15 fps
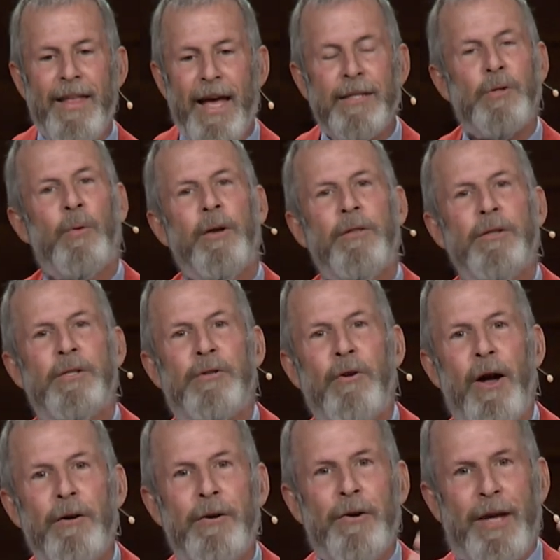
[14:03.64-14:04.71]
that's where the
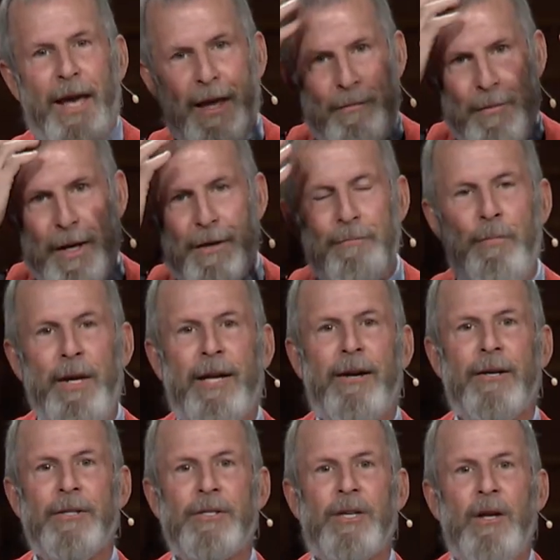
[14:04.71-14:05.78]
struggle came in
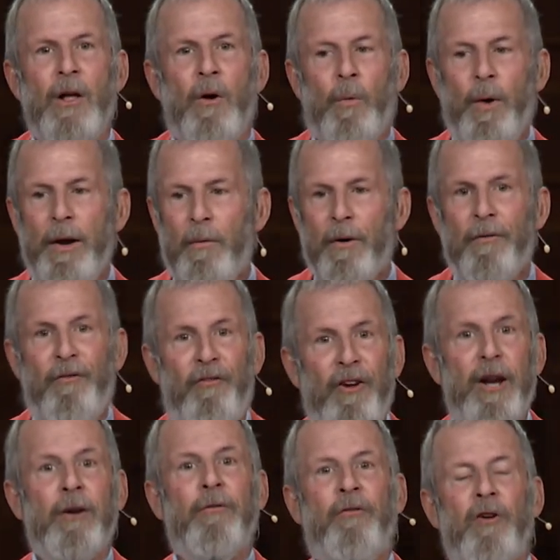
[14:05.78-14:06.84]
because we were
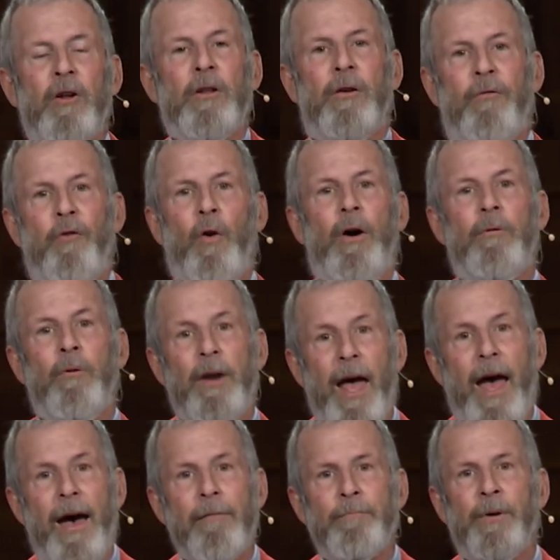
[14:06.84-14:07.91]
fearful of what would
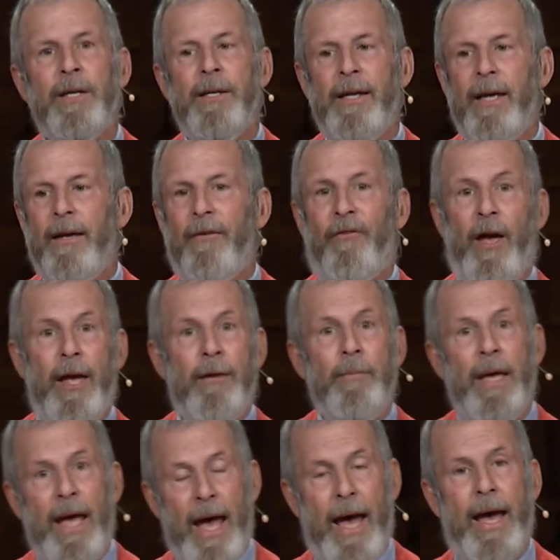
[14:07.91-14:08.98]
happen if
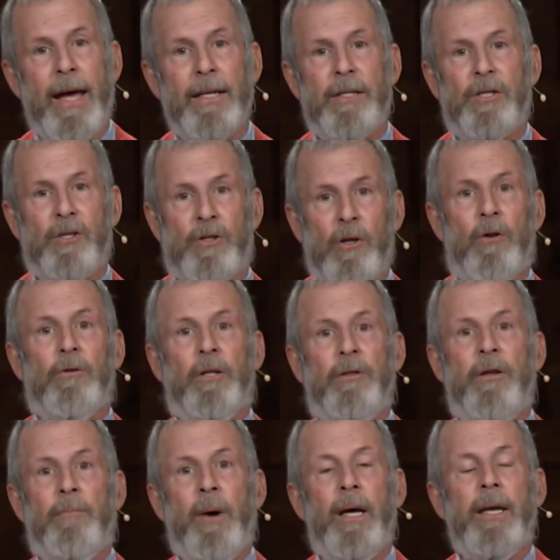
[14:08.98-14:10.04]
Amy had stolen
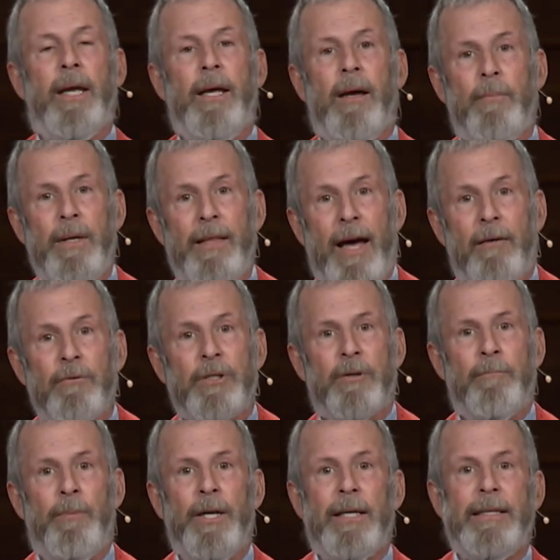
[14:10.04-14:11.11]
the money. I mean, that was
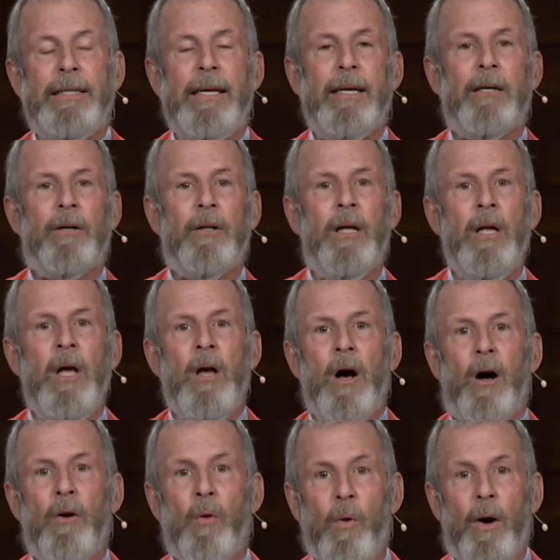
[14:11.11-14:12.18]
a big deal
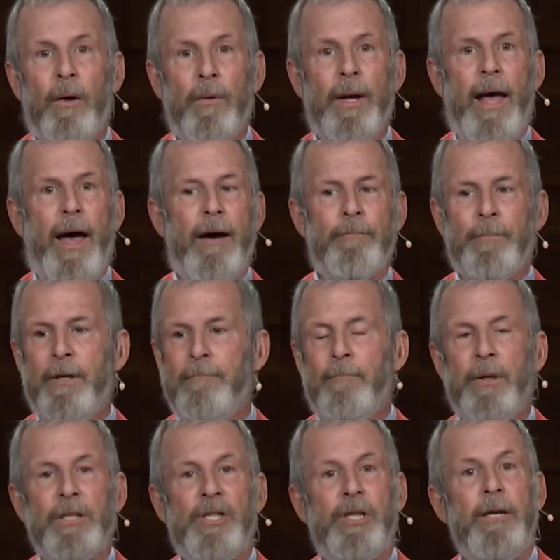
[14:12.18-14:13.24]
what would happen,
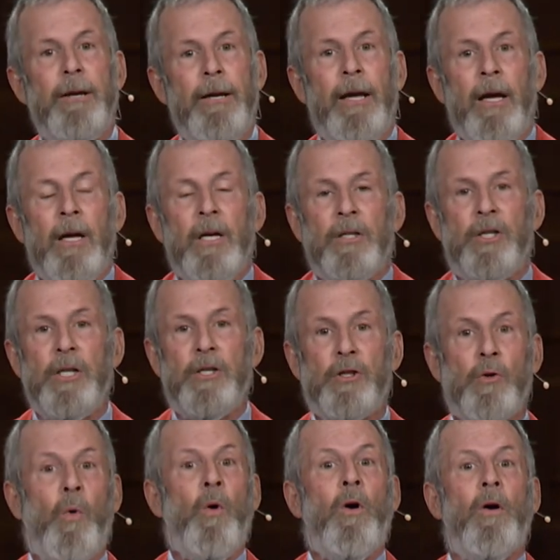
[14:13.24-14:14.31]
but she, she
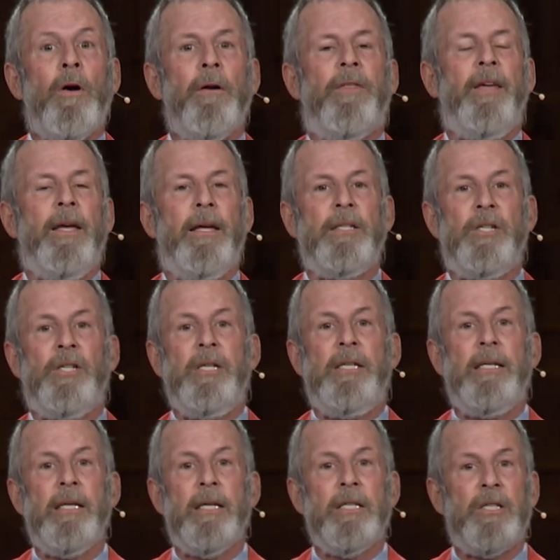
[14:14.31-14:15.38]
swore that she
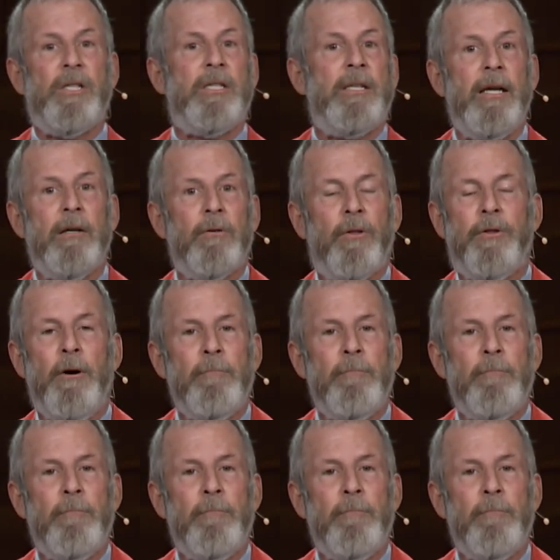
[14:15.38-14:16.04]
didn't steal the